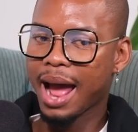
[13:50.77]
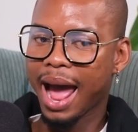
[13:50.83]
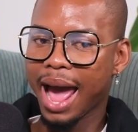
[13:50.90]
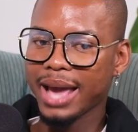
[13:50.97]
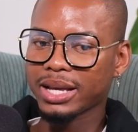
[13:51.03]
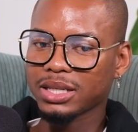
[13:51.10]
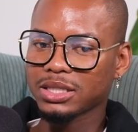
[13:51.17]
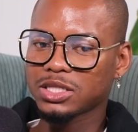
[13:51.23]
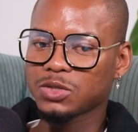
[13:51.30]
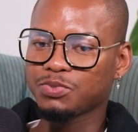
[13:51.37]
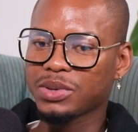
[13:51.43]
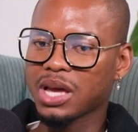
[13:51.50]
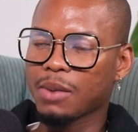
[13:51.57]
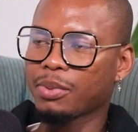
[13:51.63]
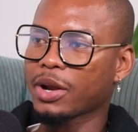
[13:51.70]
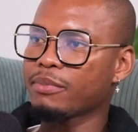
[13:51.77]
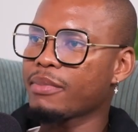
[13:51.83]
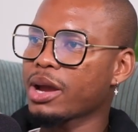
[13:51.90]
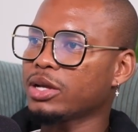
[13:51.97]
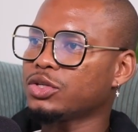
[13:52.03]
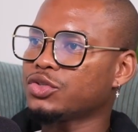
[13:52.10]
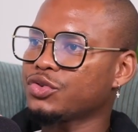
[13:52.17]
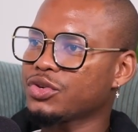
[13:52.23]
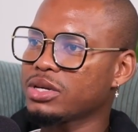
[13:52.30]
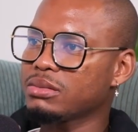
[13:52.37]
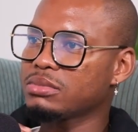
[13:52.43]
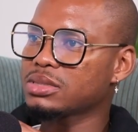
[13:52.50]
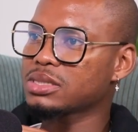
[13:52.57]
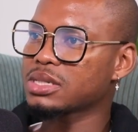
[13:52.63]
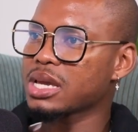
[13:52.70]
I speak about my
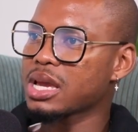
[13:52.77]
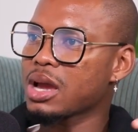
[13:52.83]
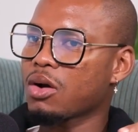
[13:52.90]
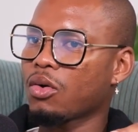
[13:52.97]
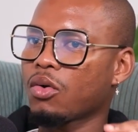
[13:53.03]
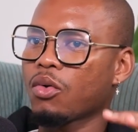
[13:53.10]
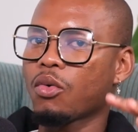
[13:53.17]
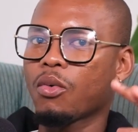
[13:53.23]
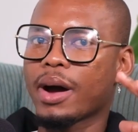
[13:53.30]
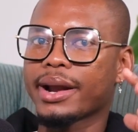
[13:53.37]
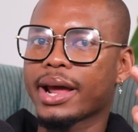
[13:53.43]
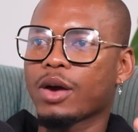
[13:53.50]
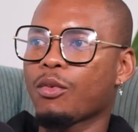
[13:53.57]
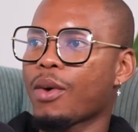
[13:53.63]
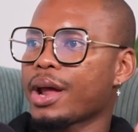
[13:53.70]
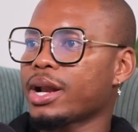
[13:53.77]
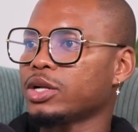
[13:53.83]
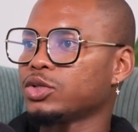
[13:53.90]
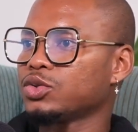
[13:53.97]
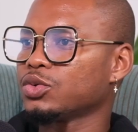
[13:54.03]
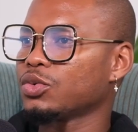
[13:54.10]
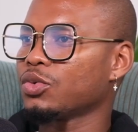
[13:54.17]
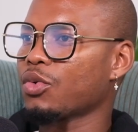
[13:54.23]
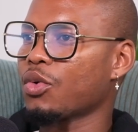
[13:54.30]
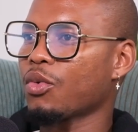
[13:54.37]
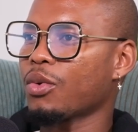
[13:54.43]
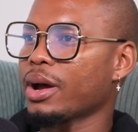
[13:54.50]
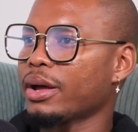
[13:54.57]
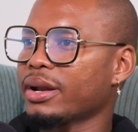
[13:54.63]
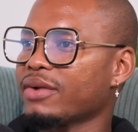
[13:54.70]
dreams or what I want to do
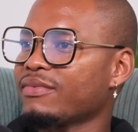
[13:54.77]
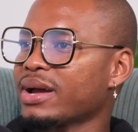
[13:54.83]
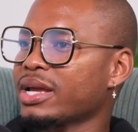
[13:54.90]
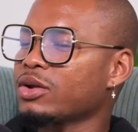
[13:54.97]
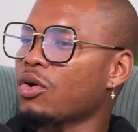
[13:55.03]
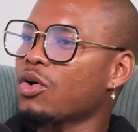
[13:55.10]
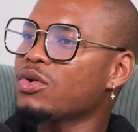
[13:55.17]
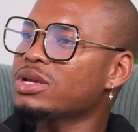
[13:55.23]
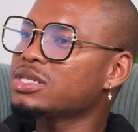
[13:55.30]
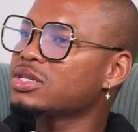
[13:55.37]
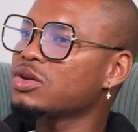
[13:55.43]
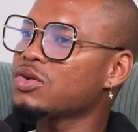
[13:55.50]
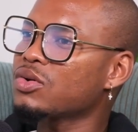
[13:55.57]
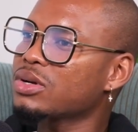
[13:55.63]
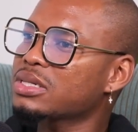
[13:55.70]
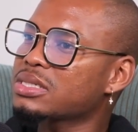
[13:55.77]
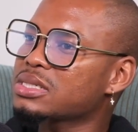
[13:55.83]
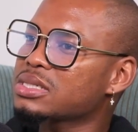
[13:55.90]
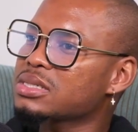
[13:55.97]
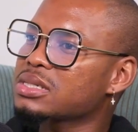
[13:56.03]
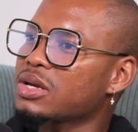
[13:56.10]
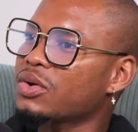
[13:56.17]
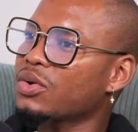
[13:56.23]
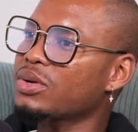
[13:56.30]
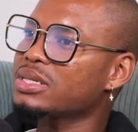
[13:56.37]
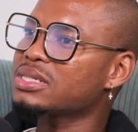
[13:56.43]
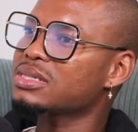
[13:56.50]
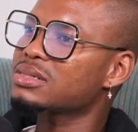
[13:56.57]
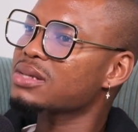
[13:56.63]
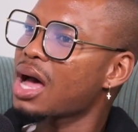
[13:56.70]
or whatever, it always
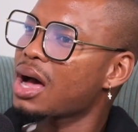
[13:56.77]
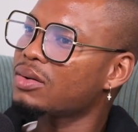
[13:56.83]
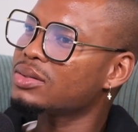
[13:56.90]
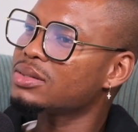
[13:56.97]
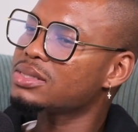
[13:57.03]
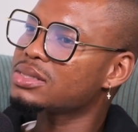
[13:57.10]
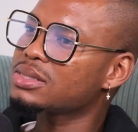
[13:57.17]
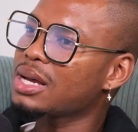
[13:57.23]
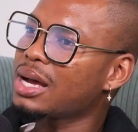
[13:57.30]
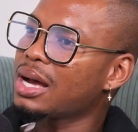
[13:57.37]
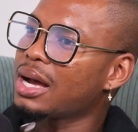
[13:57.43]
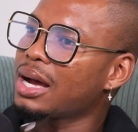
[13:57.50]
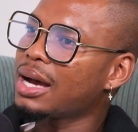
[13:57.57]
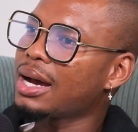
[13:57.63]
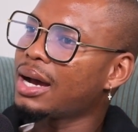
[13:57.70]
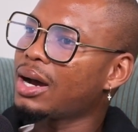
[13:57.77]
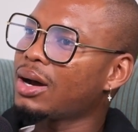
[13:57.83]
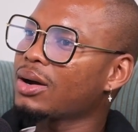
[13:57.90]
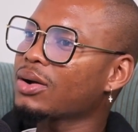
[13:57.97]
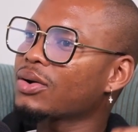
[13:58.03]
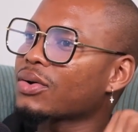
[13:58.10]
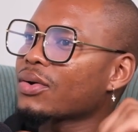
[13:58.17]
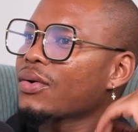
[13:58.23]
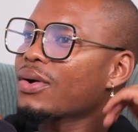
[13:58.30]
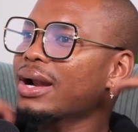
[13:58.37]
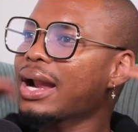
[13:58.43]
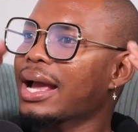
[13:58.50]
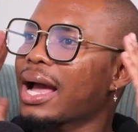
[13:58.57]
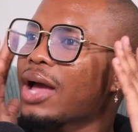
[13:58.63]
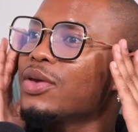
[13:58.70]
sounds
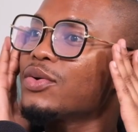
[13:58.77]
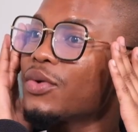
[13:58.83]
like, are you